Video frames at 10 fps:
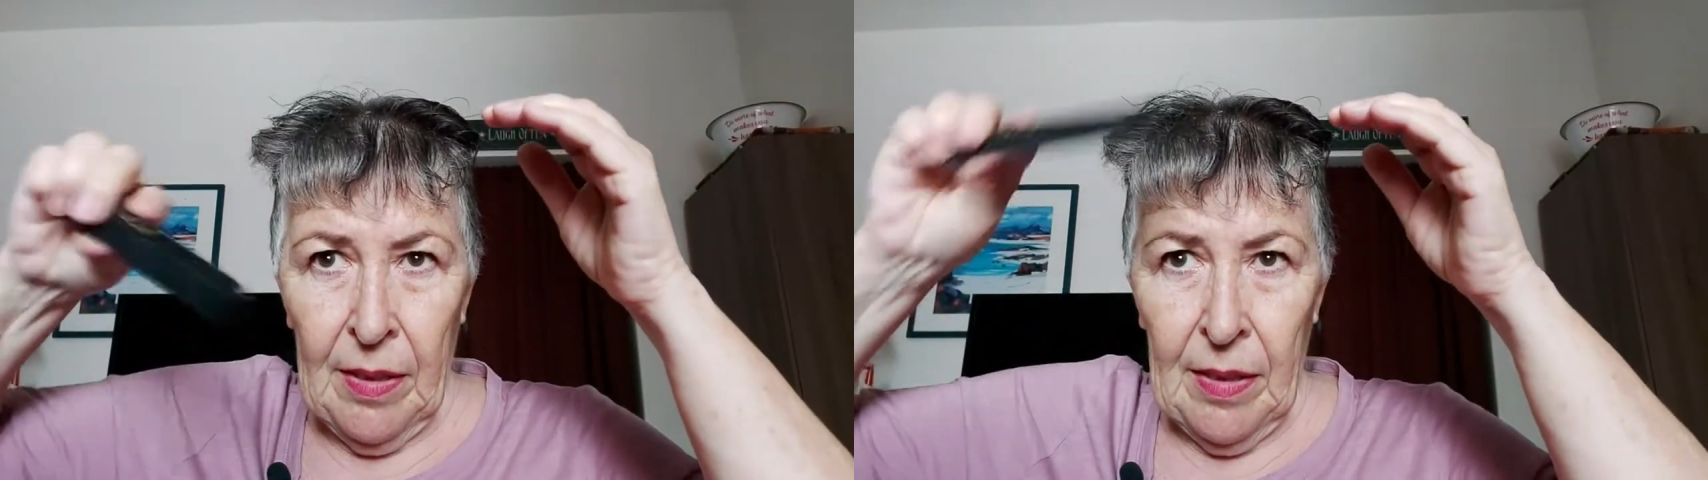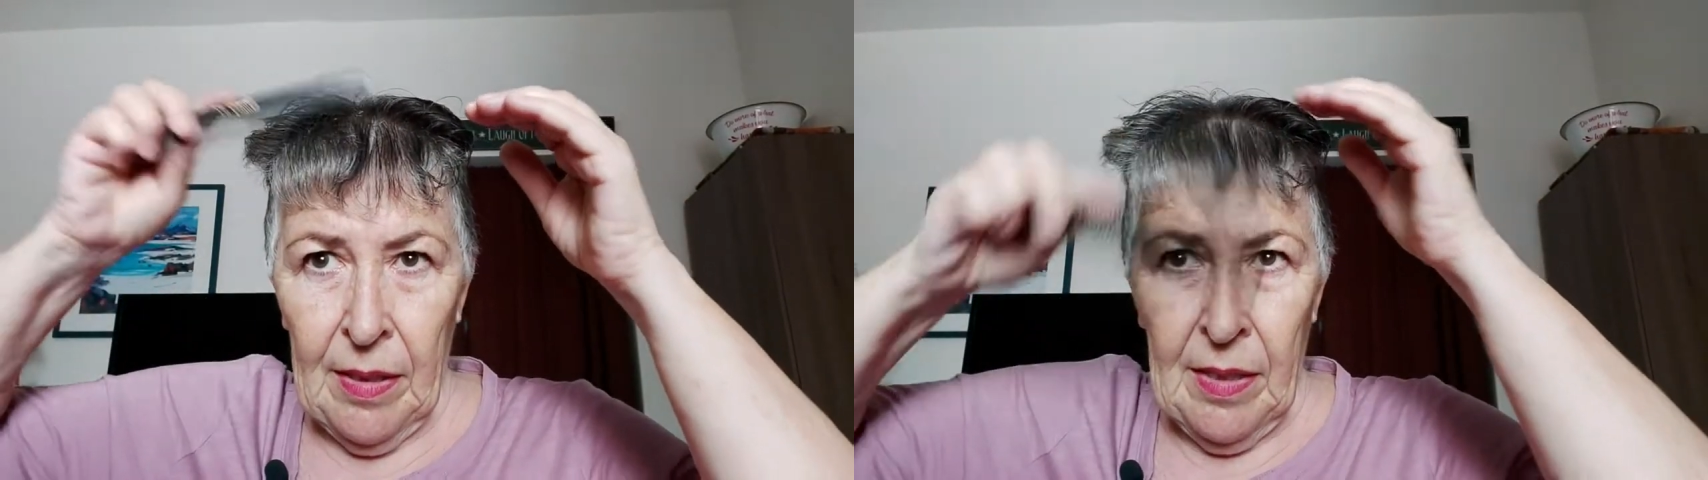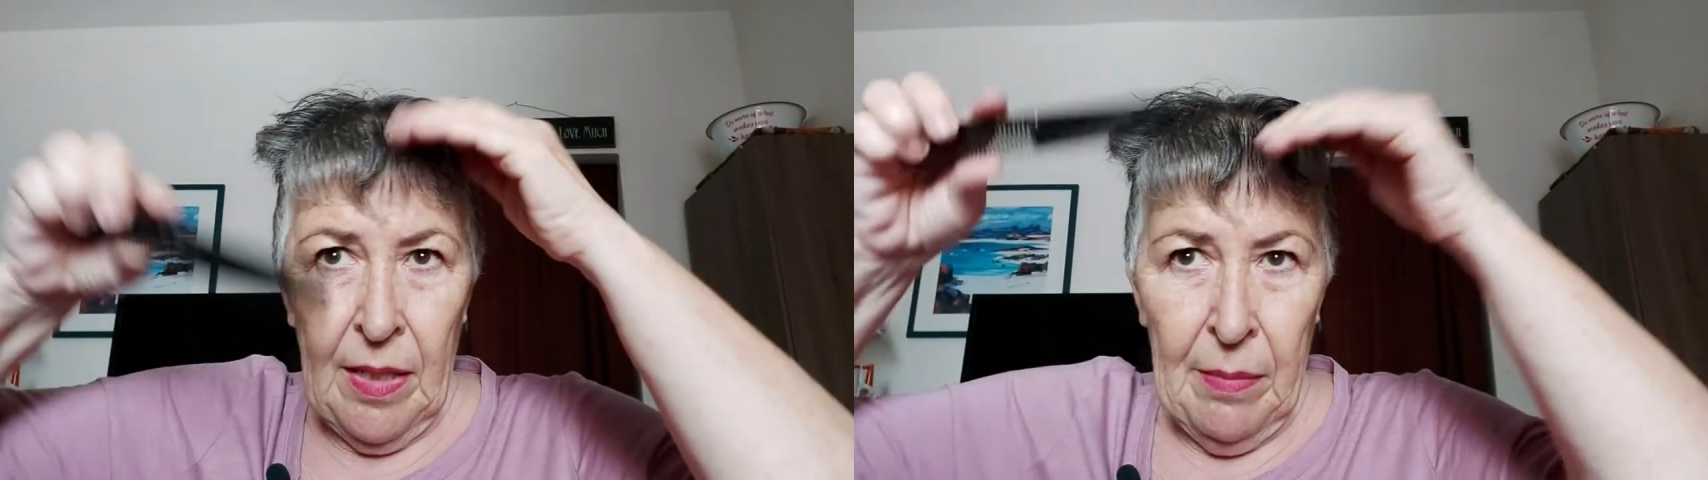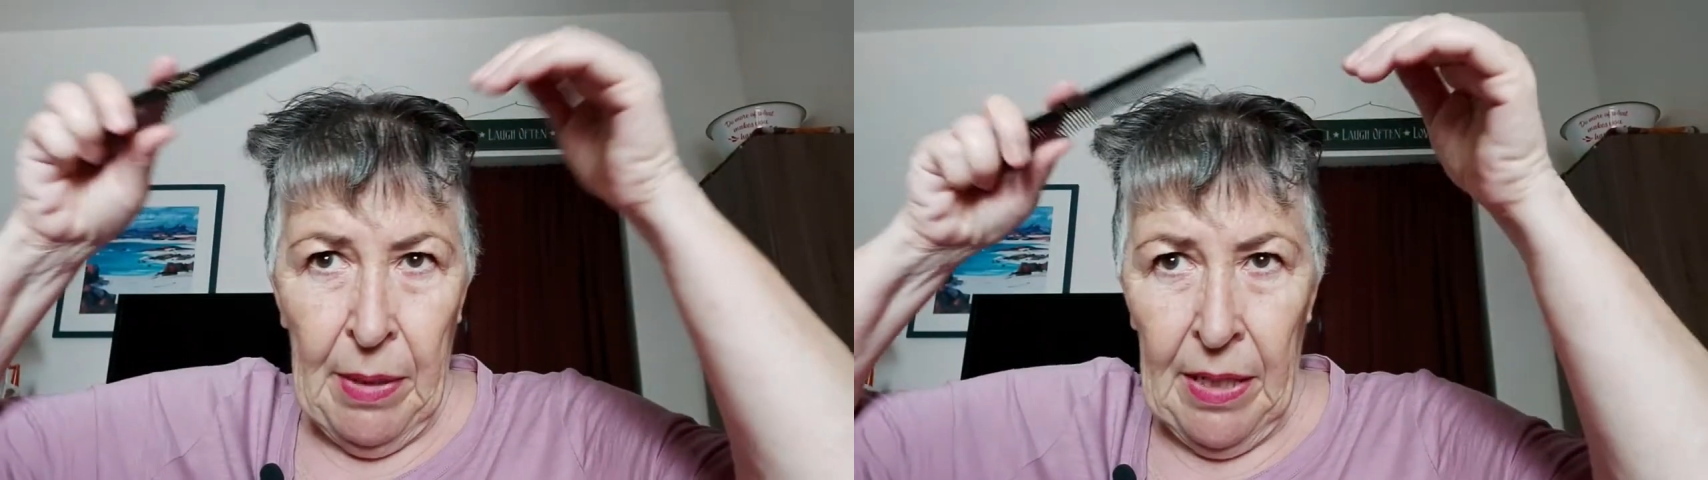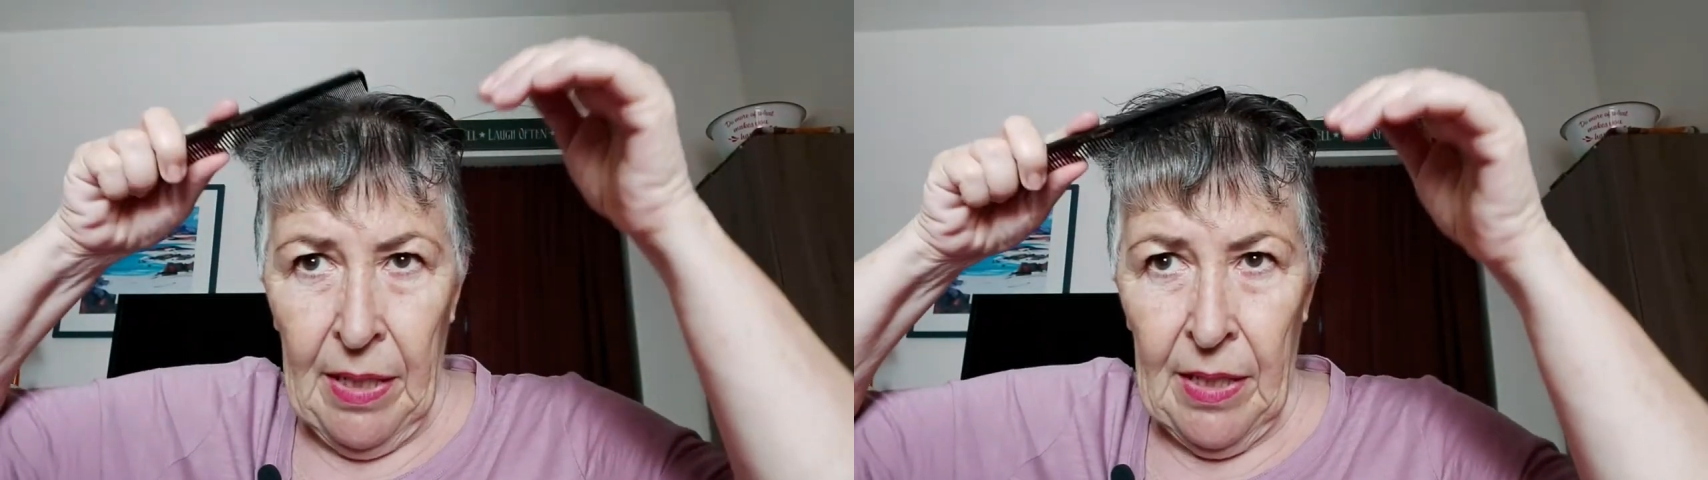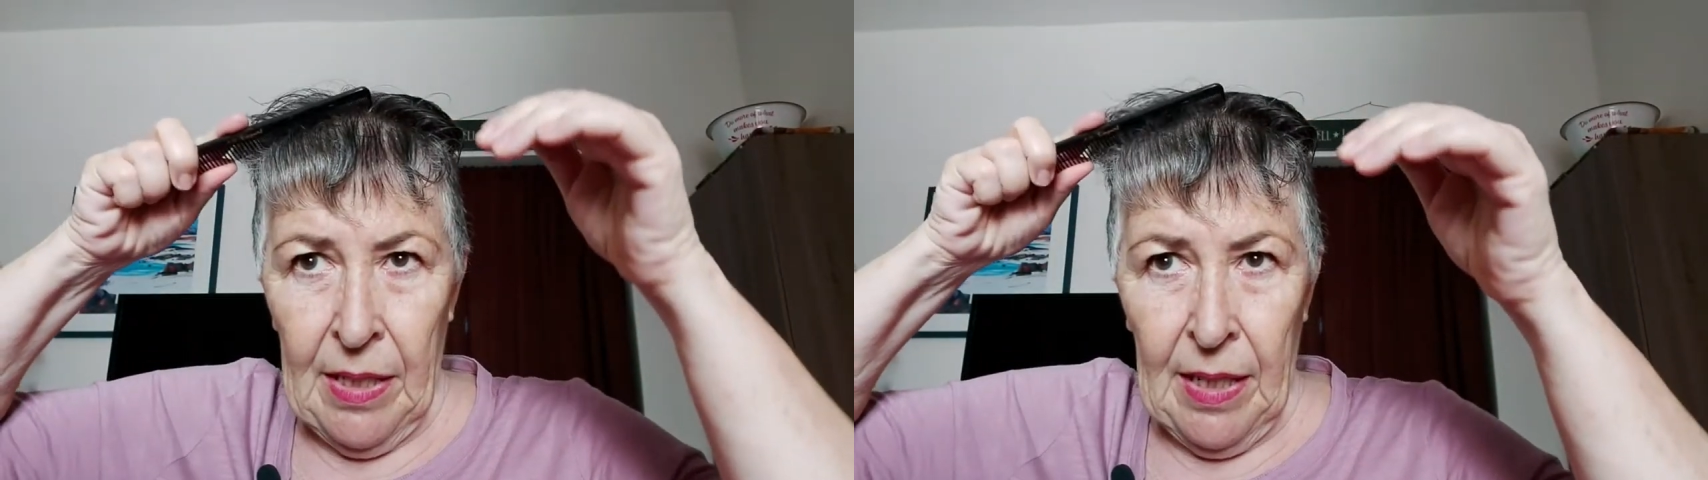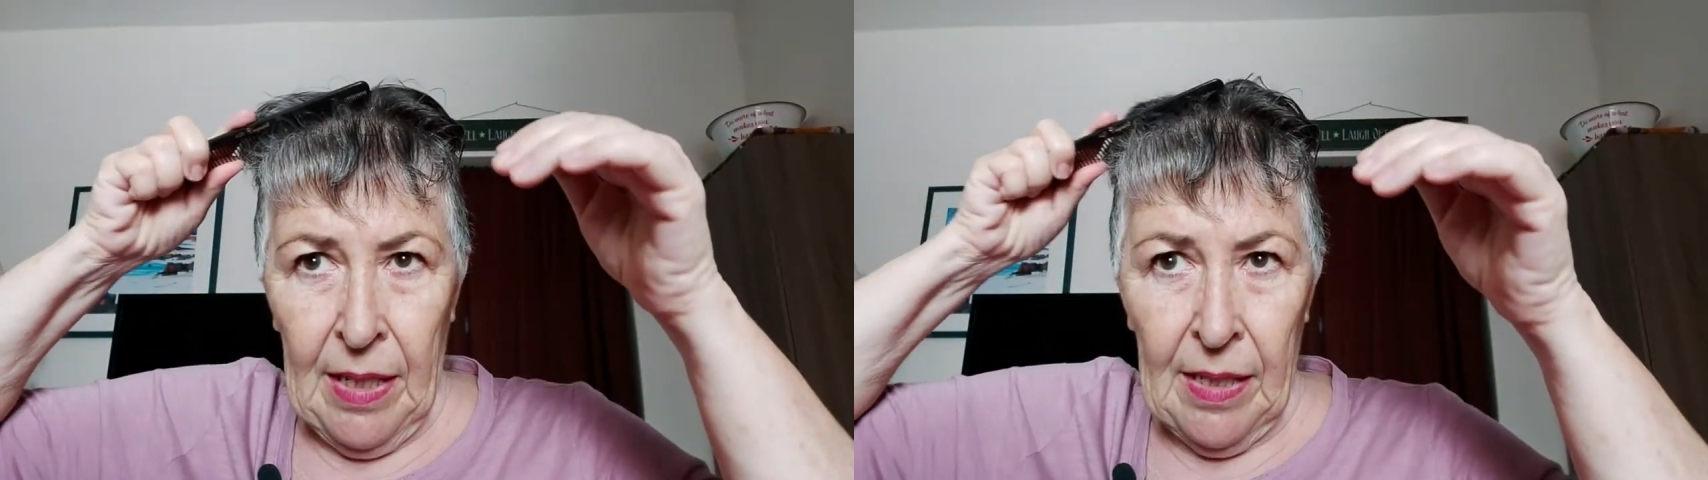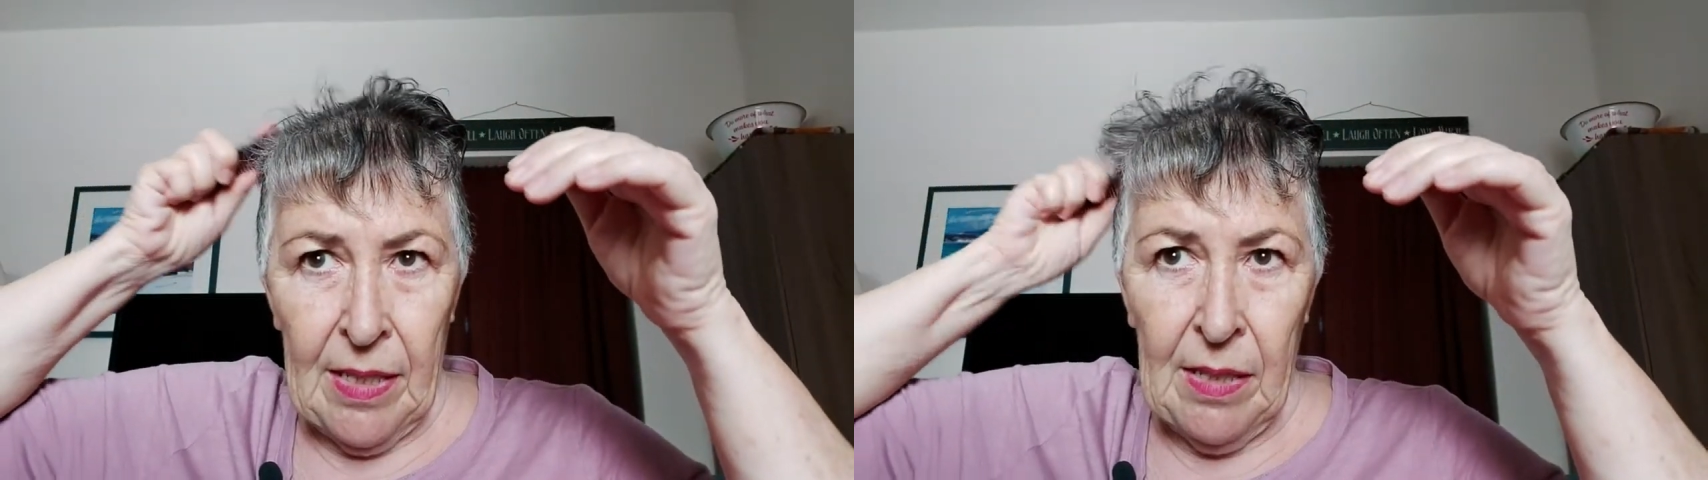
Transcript: I may need to add